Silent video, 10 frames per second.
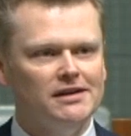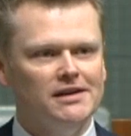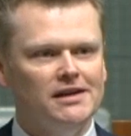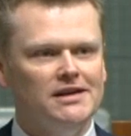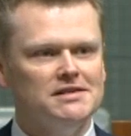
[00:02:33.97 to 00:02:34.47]

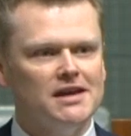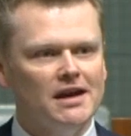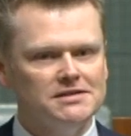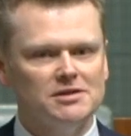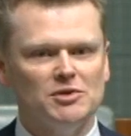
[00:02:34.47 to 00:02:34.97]
in his
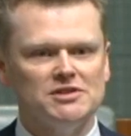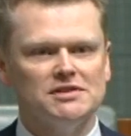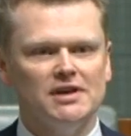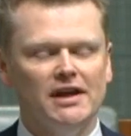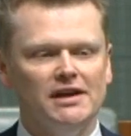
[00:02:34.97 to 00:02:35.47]

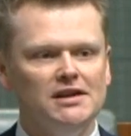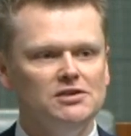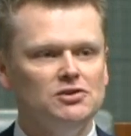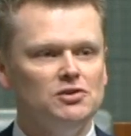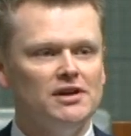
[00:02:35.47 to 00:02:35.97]
customers, and he
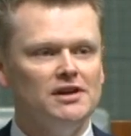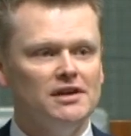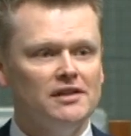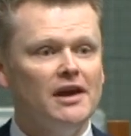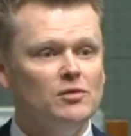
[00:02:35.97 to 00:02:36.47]
knew that
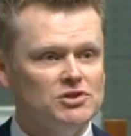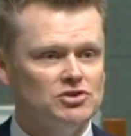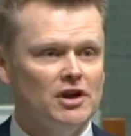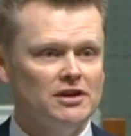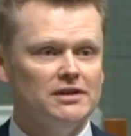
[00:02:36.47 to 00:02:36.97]
they were
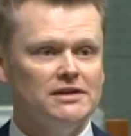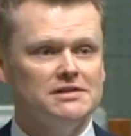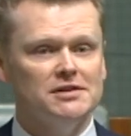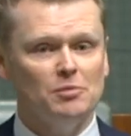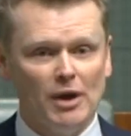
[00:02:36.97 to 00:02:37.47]
struggling
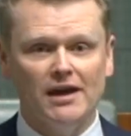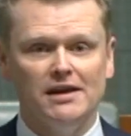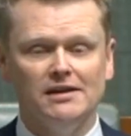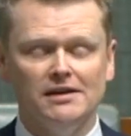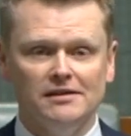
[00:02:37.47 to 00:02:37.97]
to pay